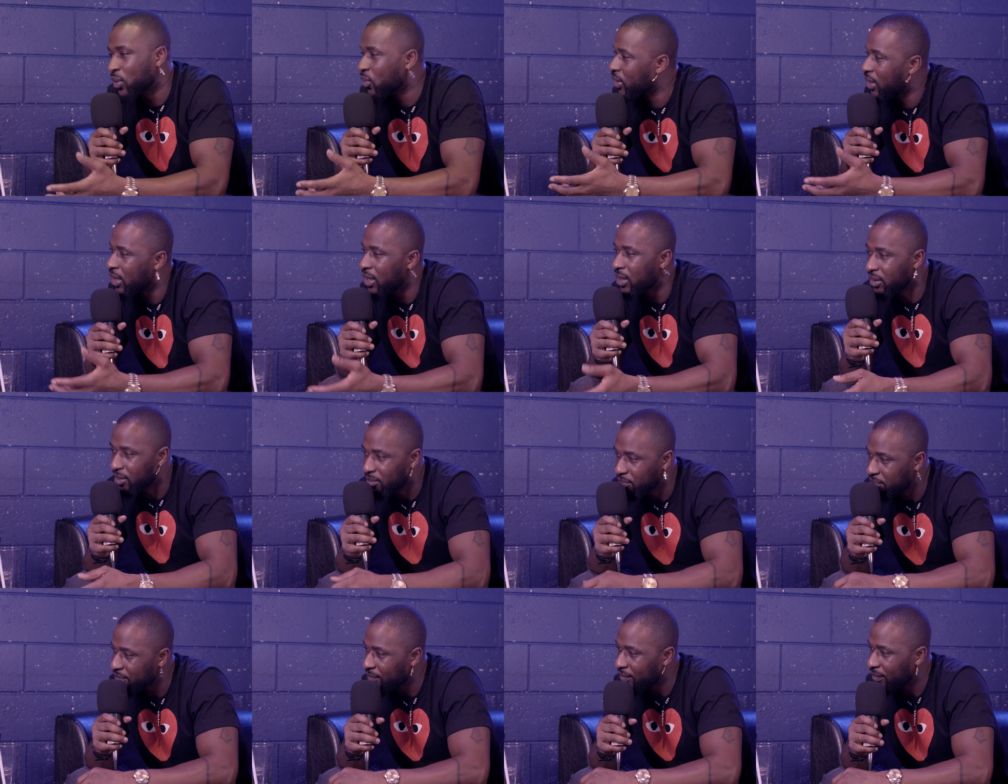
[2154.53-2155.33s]
They don't care.
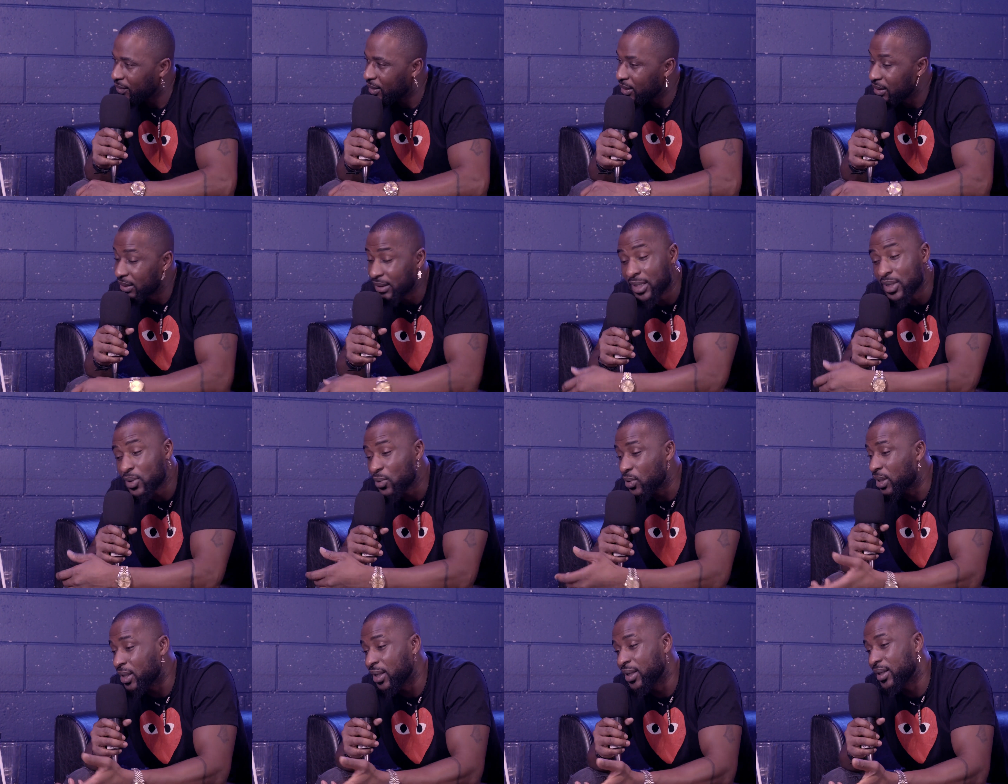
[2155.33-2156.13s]
They
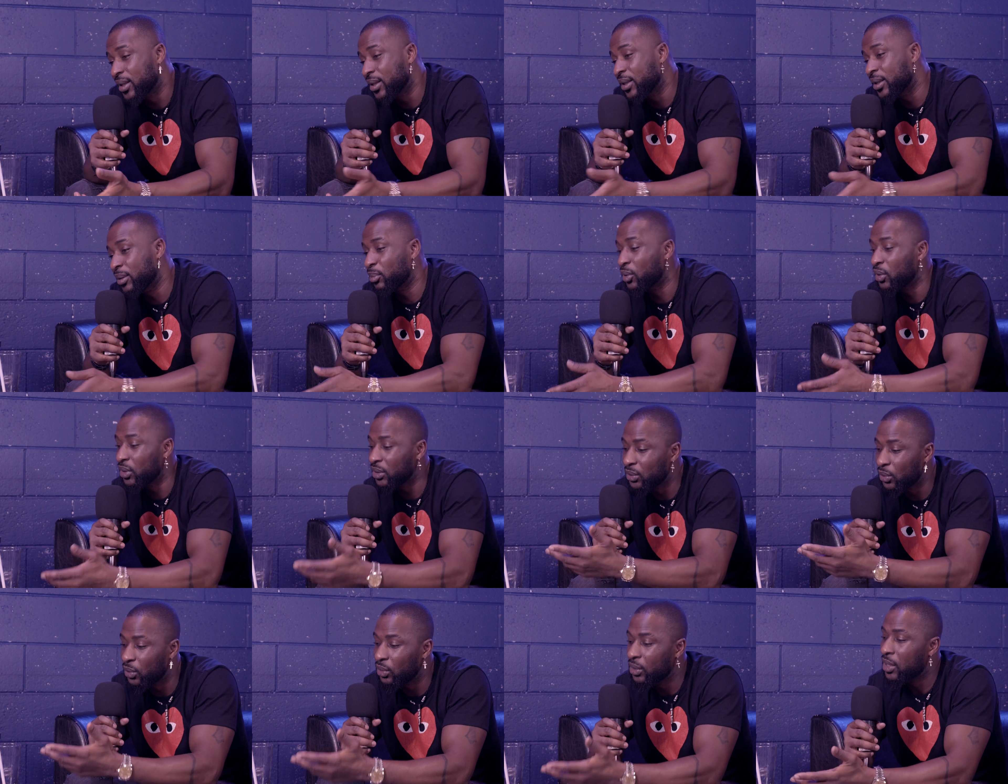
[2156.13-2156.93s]
don't care here.
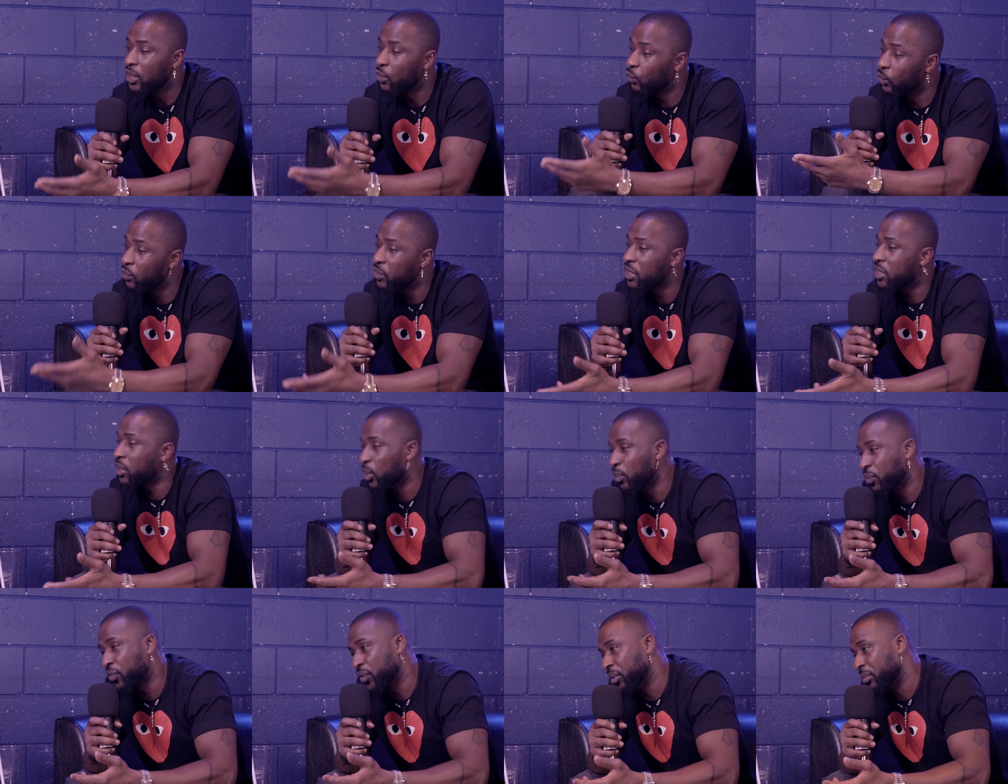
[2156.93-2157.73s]
But where we
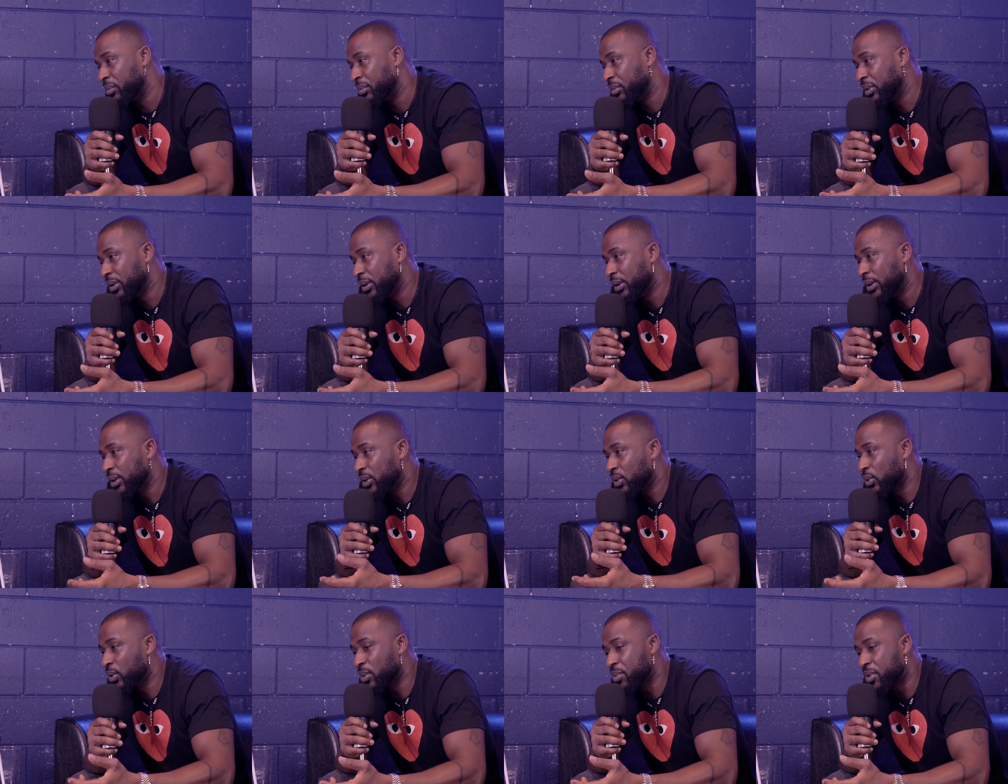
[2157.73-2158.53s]
come from,
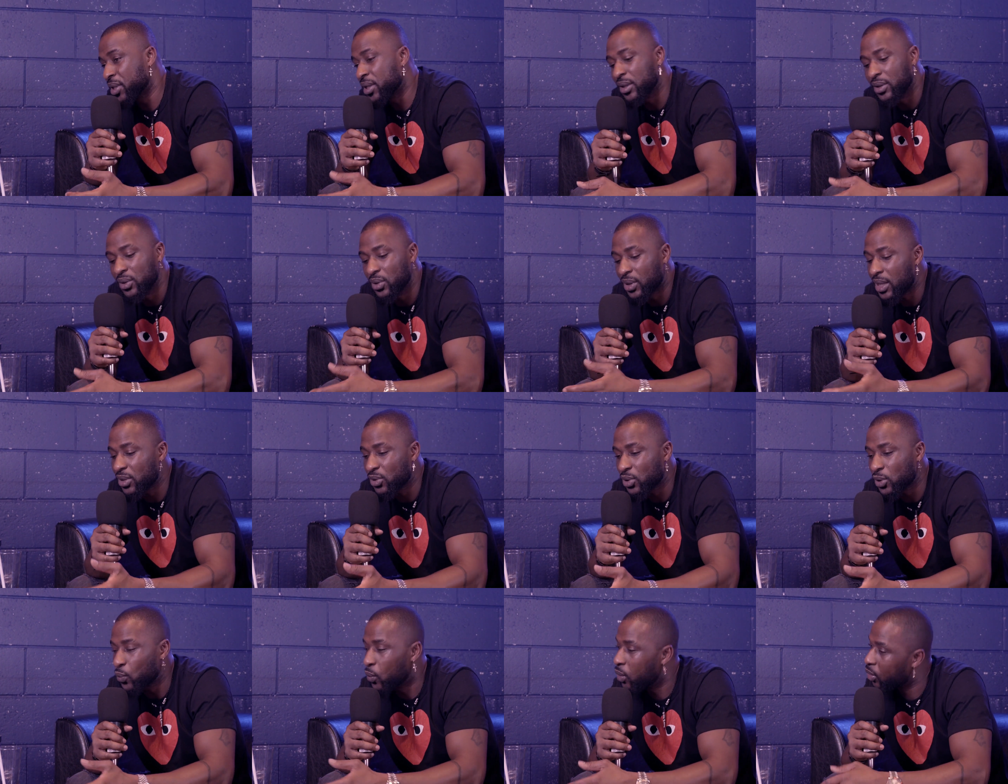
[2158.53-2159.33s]
do you know what I'm saying? You
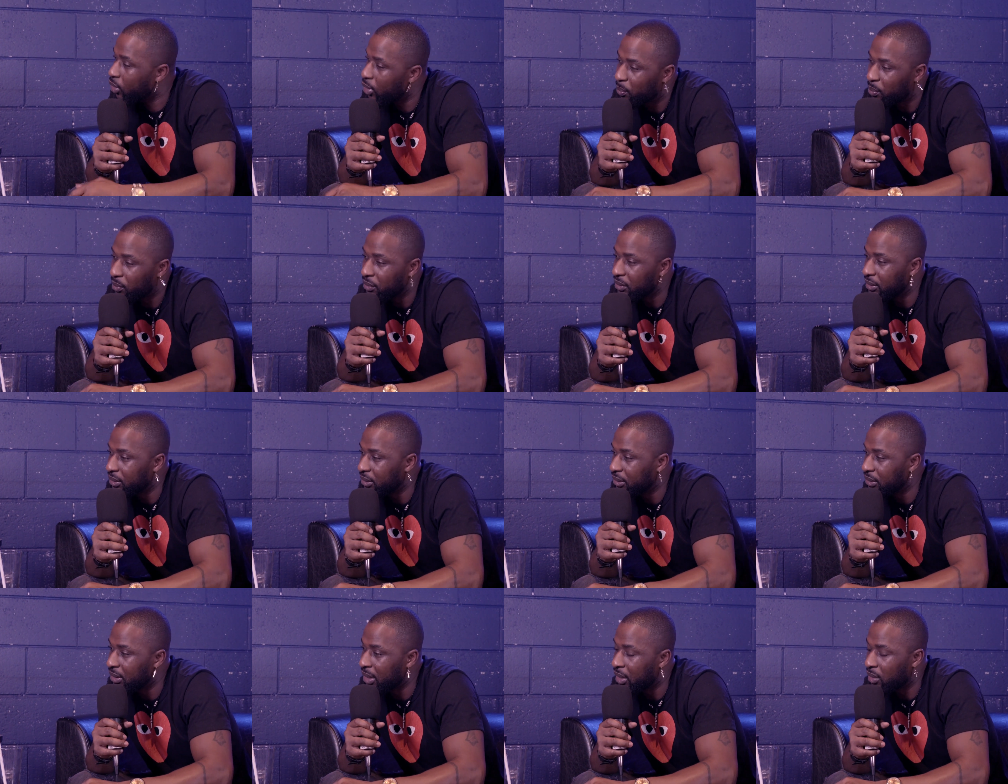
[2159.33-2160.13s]
can't just walk up
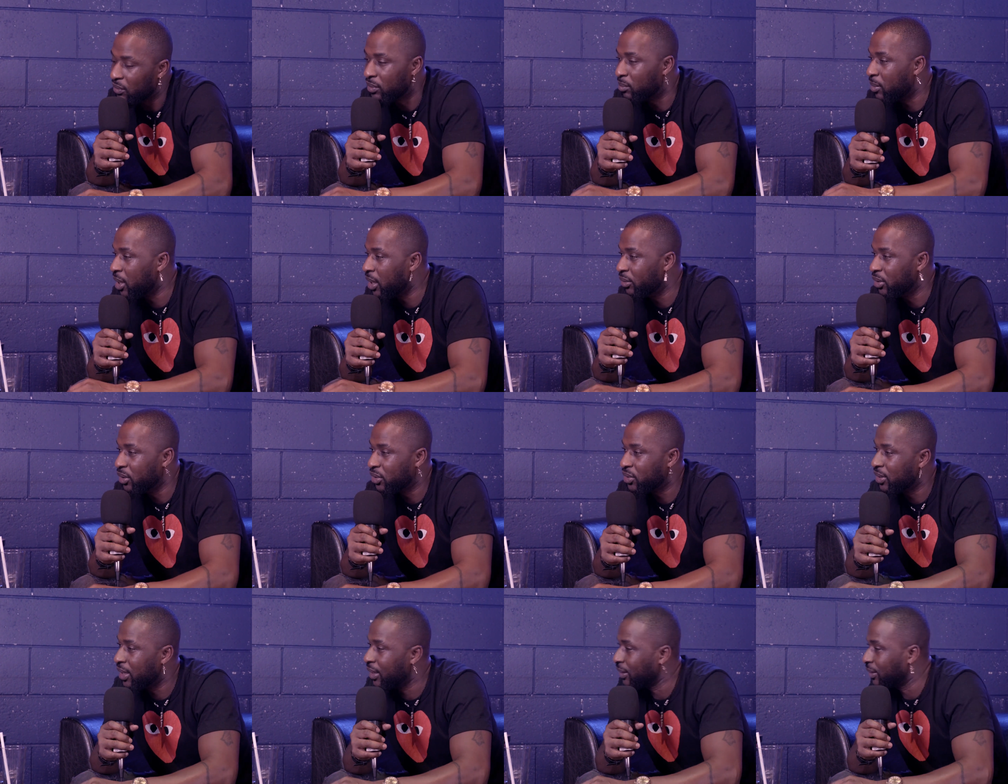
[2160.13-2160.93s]
out of a
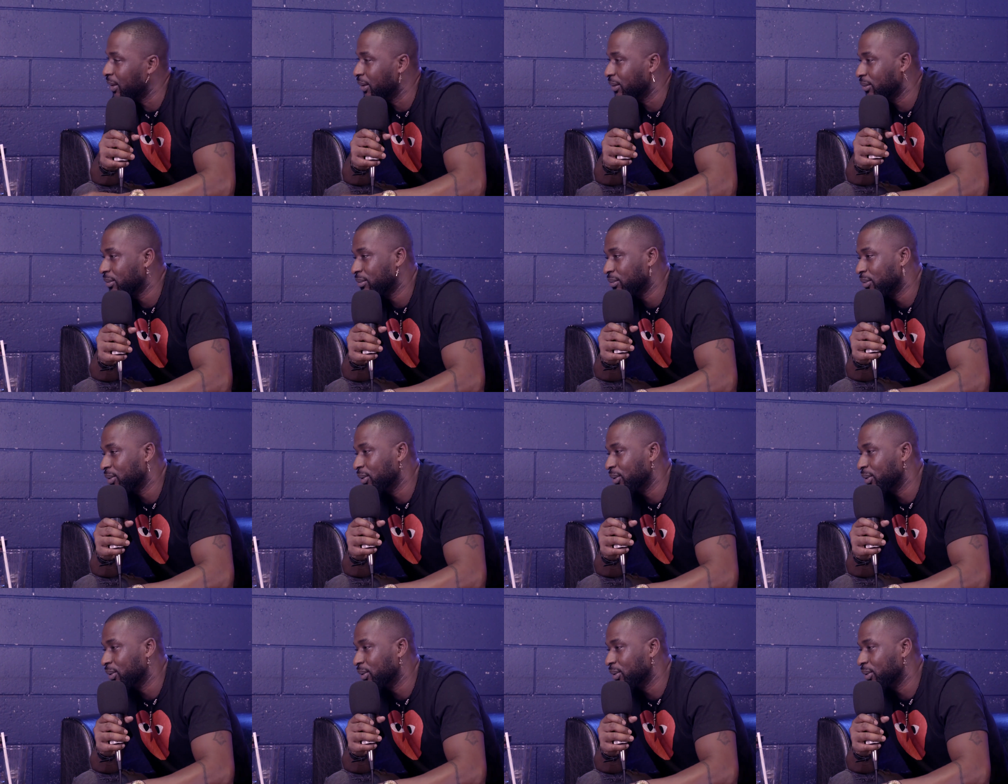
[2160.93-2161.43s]
marriage like that.